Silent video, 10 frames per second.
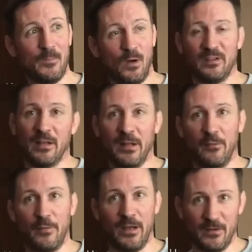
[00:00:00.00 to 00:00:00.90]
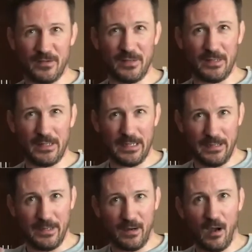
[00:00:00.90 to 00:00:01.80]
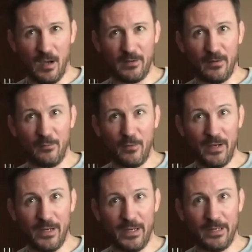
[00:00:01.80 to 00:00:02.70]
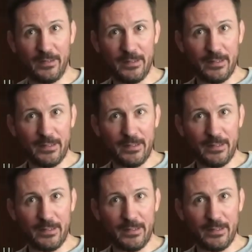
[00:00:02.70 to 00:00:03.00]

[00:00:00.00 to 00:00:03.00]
Whereas a lot of fighters, in the height of their fighting,